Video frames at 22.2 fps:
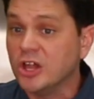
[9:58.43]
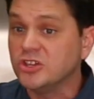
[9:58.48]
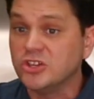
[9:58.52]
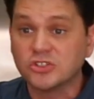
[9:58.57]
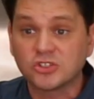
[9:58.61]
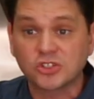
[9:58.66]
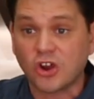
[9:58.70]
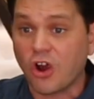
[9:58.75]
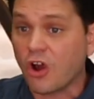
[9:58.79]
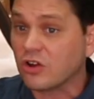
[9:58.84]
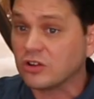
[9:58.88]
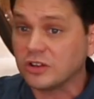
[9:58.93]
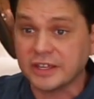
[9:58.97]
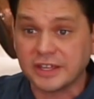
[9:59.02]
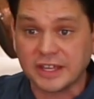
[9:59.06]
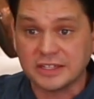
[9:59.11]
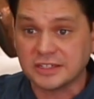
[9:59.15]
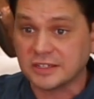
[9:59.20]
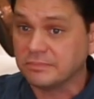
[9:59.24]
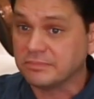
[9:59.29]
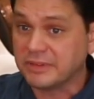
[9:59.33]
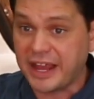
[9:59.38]
onions, garlic,
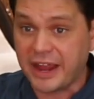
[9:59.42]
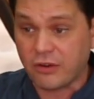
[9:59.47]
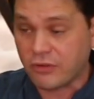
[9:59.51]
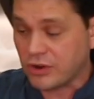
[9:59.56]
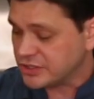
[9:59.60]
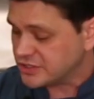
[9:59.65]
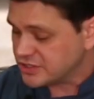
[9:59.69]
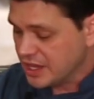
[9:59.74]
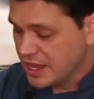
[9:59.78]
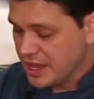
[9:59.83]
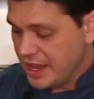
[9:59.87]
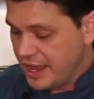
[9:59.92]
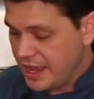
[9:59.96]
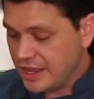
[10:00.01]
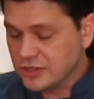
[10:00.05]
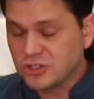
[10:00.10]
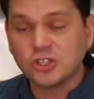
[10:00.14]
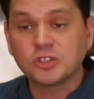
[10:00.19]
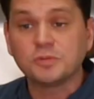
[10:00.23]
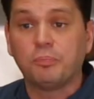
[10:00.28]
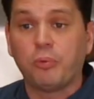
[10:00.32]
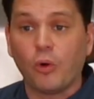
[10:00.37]
and some carrots,
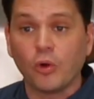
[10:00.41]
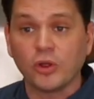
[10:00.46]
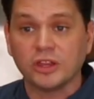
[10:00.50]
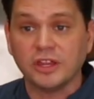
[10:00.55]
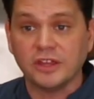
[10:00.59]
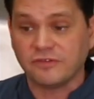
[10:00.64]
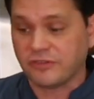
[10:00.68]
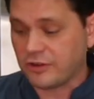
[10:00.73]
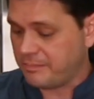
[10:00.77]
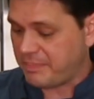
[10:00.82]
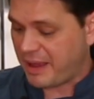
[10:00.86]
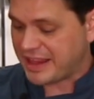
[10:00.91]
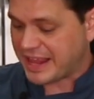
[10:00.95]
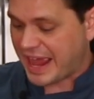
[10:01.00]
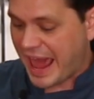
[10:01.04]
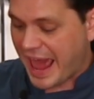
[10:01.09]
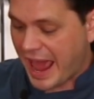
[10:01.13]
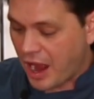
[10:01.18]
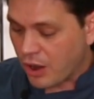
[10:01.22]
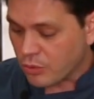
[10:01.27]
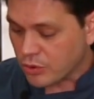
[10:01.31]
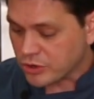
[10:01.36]
and just boil it for about
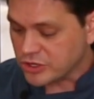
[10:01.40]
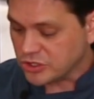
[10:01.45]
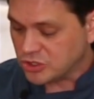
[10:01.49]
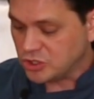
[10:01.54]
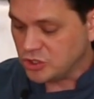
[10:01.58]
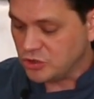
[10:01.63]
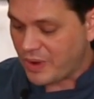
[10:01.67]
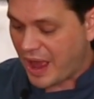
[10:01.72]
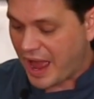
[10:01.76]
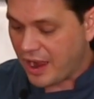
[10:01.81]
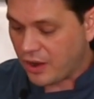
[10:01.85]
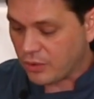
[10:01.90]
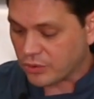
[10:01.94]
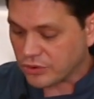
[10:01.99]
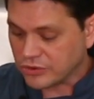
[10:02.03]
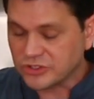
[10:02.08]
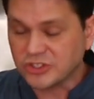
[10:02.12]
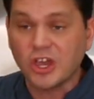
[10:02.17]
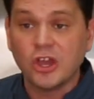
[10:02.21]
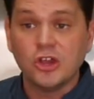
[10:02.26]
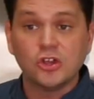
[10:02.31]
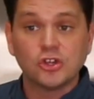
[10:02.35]
an hour to 2
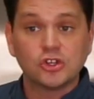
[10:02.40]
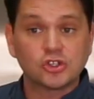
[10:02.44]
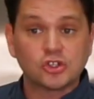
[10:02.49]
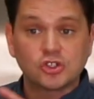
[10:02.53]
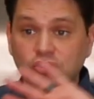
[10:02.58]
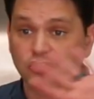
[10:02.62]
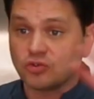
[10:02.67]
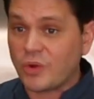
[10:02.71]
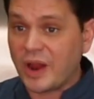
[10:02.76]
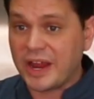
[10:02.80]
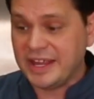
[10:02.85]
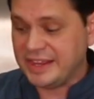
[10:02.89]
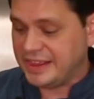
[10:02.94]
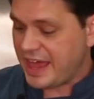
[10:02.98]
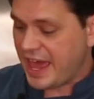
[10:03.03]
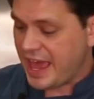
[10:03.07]
hours, strain